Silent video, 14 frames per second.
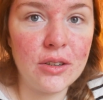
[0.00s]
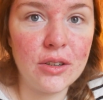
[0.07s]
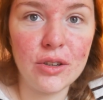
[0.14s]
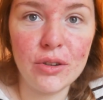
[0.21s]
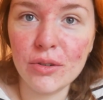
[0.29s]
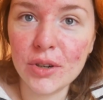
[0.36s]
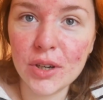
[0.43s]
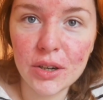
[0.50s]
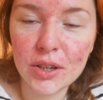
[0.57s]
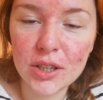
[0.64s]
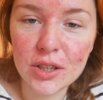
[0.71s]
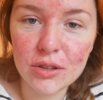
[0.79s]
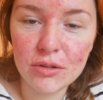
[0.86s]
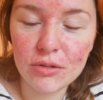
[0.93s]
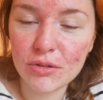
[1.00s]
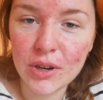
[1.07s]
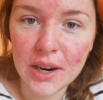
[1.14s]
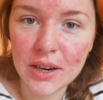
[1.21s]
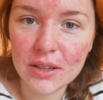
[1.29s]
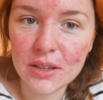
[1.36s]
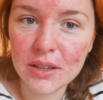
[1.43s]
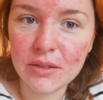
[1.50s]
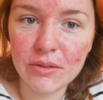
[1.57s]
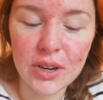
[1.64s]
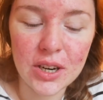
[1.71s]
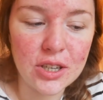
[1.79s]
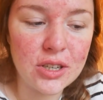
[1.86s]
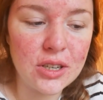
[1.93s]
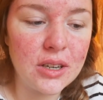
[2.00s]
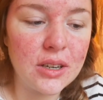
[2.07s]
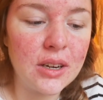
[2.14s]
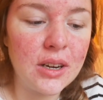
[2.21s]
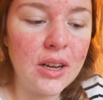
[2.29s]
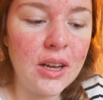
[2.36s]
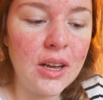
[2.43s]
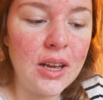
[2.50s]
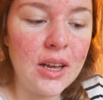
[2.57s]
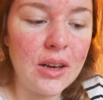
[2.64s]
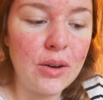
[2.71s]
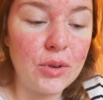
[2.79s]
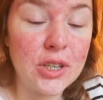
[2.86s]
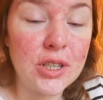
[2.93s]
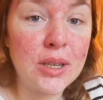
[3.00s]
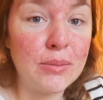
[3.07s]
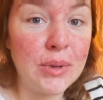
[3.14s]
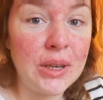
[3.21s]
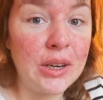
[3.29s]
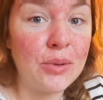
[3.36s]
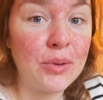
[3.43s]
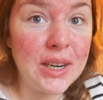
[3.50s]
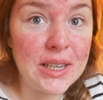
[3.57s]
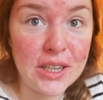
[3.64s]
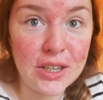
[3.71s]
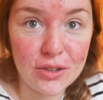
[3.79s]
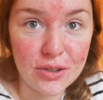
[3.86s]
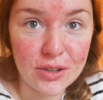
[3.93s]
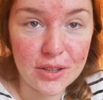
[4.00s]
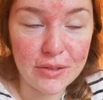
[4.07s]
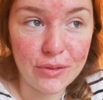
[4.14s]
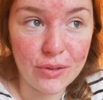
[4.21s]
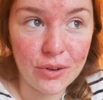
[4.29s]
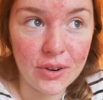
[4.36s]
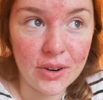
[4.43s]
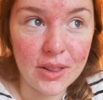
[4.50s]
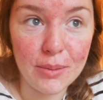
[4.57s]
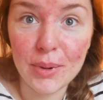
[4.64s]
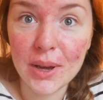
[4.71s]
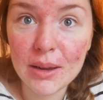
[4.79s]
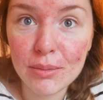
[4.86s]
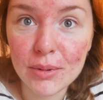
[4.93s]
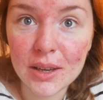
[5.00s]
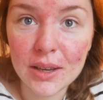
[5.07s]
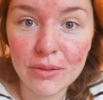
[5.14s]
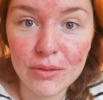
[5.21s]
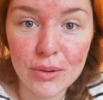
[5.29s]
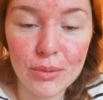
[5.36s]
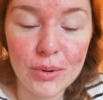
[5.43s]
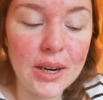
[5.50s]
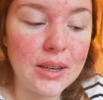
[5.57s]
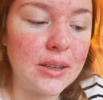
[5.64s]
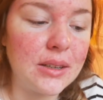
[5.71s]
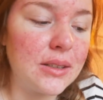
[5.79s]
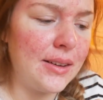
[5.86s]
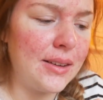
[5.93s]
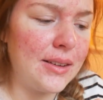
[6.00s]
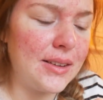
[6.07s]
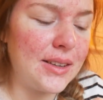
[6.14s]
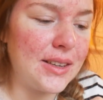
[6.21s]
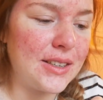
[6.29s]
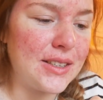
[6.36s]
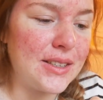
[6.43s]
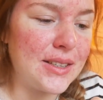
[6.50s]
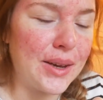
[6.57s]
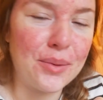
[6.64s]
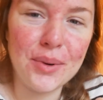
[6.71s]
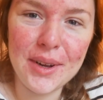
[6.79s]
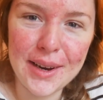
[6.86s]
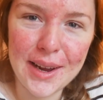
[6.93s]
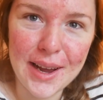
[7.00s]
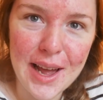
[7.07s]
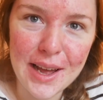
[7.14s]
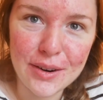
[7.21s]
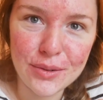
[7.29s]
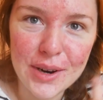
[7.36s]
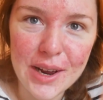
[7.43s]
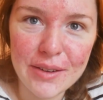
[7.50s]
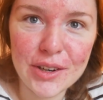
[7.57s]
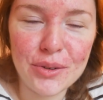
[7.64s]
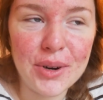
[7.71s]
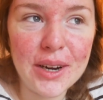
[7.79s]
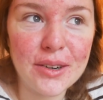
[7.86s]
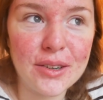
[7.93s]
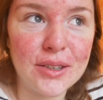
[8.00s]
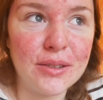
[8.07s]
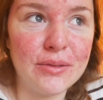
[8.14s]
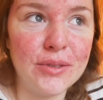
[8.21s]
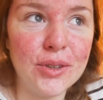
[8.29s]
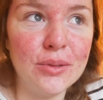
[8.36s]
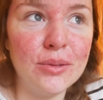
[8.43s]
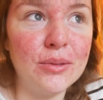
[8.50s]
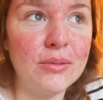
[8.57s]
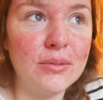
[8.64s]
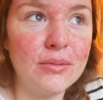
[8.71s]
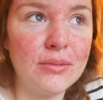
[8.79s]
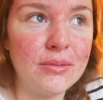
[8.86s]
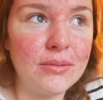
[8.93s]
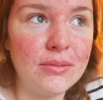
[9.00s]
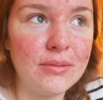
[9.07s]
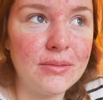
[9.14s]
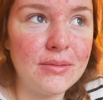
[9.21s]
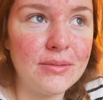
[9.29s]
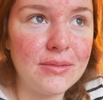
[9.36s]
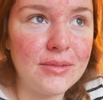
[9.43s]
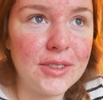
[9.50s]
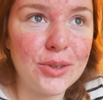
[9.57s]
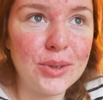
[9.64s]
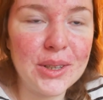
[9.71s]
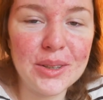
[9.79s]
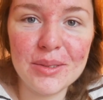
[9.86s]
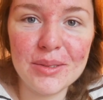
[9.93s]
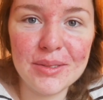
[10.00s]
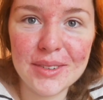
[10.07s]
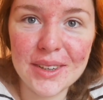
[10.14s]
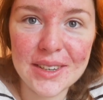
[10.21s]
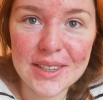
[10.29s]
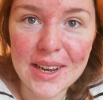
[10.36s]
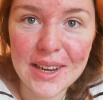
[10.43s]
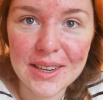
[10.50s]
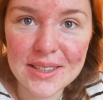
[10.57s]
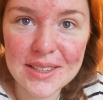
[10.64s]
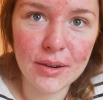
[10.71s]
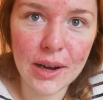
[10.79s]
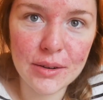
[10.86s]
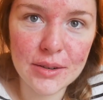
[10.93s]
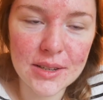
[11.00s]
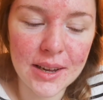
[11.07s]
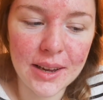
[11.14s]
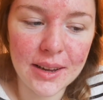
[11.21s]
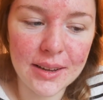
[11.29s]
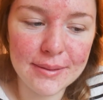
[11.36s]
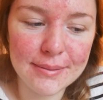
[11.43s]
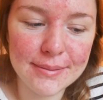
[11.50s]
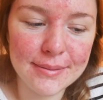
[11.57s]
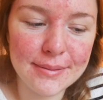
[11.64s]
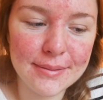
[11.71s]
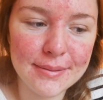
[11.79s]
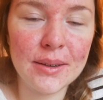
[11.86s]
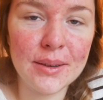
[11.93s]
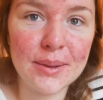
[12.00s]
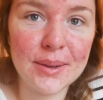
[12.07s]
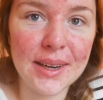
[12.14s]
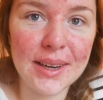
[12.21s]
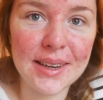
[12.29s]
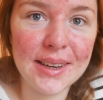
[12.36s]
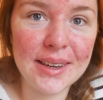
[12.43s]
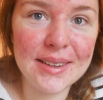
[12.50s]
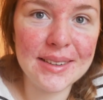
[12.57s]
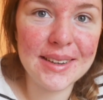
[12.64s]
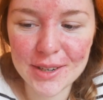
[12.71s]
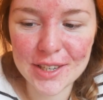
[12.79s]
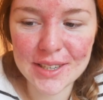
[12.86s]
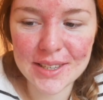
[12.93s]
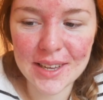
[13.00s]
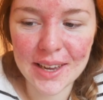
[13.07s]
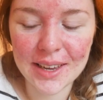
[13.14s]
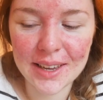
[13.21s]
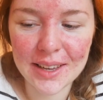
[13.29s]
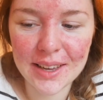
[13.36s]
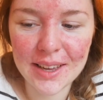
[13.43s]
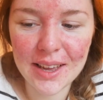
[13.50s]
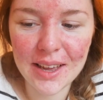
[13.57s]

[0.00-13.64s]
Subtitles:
urinary tract infection, which can be quite dangerous for the baby if you're pregnant. And she's like, what? I don't have any record of you doing a test. So I was like, okay. But she's like,